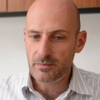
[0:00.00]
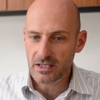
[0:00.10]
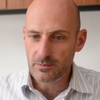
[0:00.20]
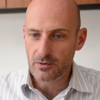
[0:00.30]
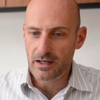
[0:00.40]
the
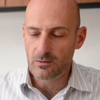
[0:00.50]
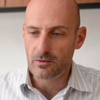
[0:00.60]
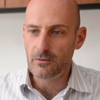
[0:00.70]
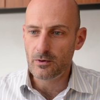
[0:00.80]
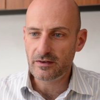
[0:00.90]
people that
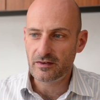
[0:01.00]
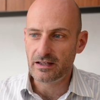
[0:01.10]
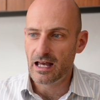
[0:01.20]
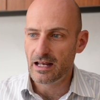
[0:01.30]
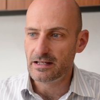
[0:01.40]
we're
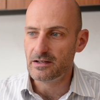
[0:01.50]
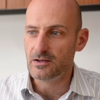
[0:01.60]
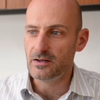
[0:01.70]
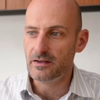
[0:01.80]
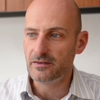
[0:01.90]
focusing on
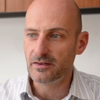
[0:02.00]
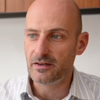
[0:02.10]
here is